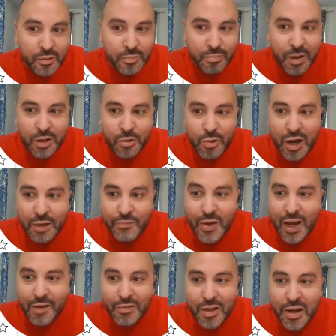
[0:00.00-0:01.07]
By the way, if you
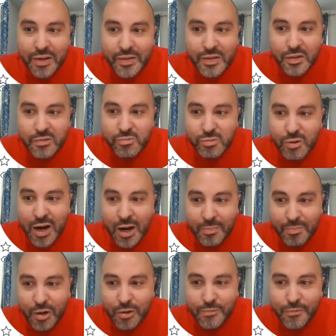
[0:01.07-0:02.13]
haven't liked and subscribed,
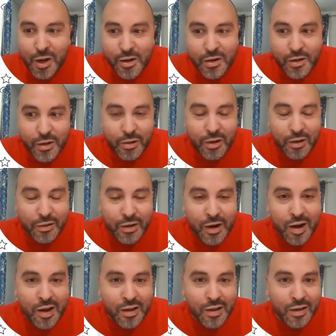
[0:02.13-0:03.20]
go fucking do it, all
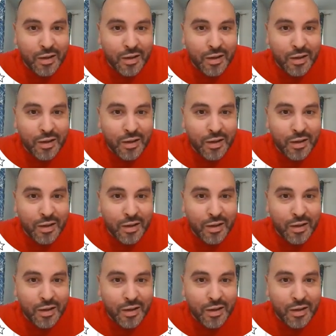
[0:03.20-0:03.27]
right?